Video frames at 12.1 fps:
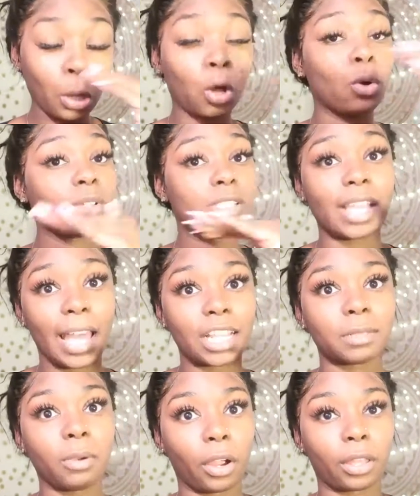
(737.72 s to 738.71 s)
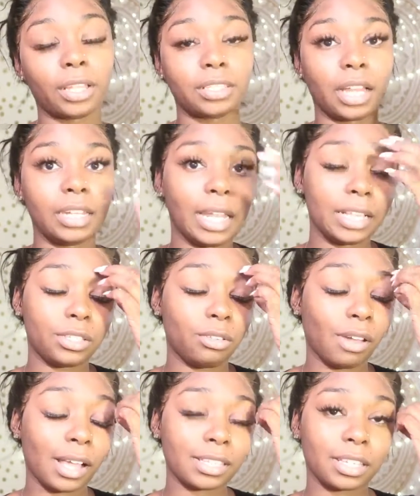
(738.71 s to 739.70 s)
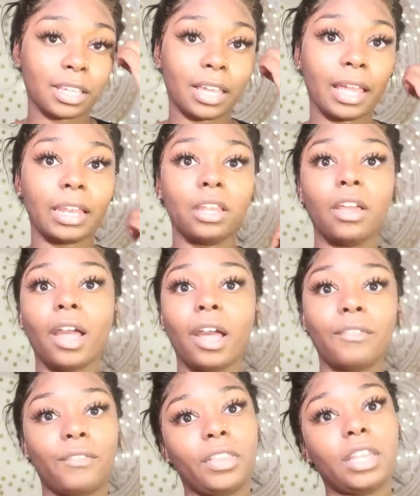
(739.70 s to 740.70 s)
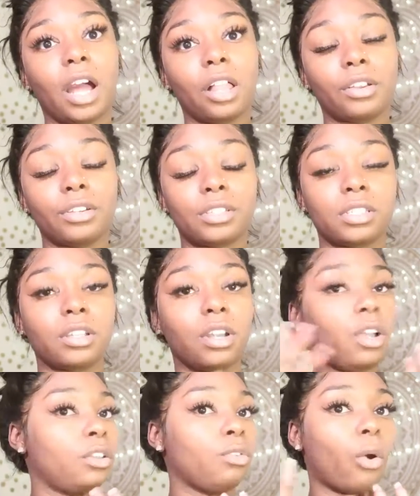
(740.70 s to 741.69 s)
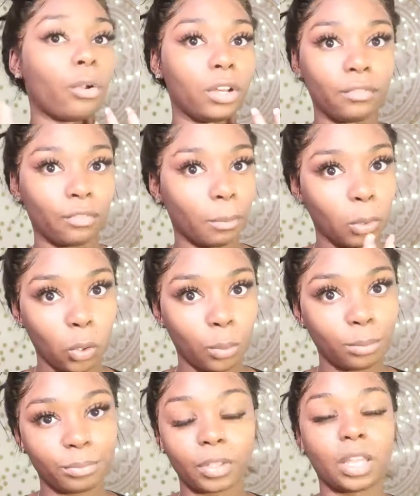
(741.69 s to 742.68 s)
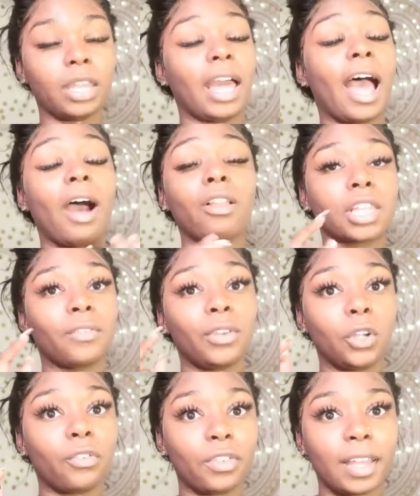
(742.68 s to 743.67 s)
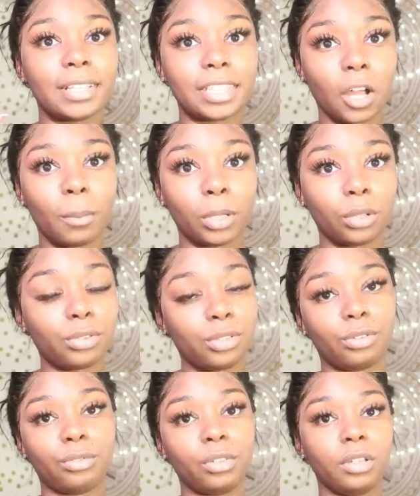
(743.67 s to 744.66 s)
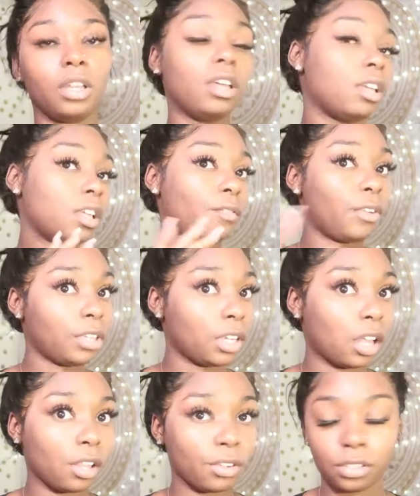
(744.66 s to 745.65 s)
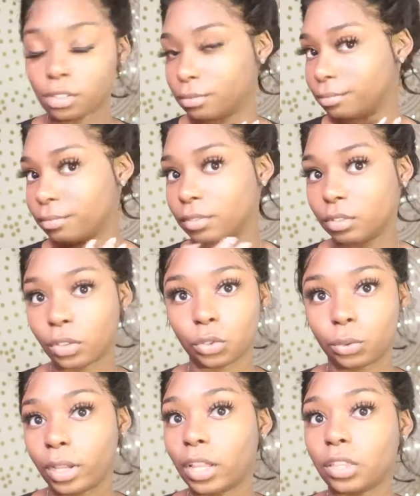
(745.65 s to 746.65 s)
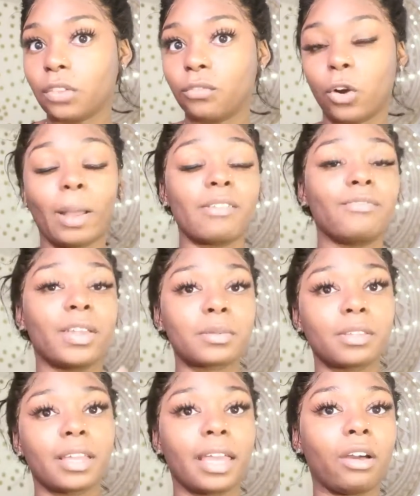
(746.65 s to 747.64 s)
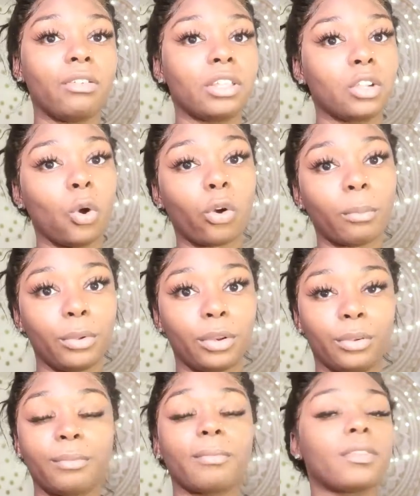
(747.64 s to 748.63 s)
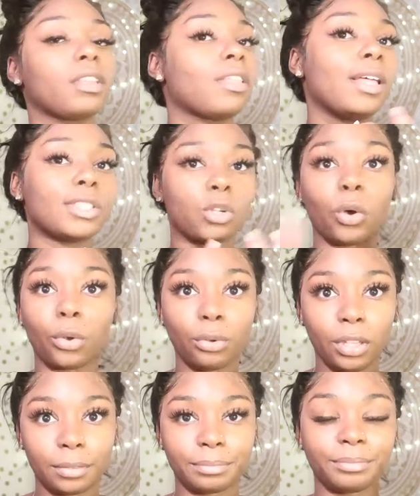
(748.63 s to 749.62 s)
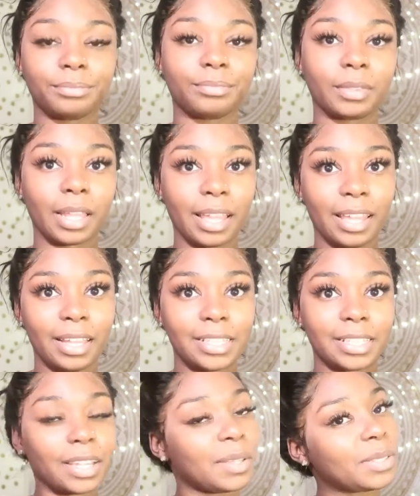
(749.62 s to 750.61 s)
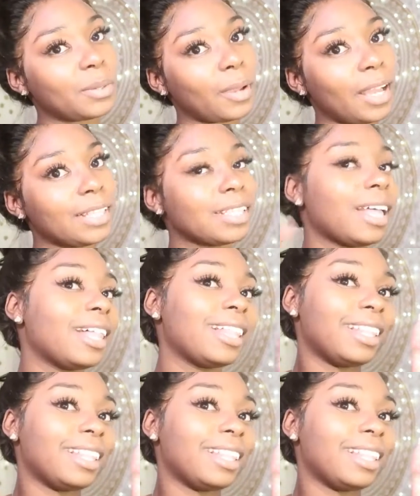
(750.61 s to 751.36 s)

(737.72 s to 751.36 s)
coast-marketing.net, so you guys can get $50 and you earn it from home. And I'll link the video for that down below too. $50. You don't have to do anything for it, but have a Facebook account and your own computer. That's all you need. And I'll see you guys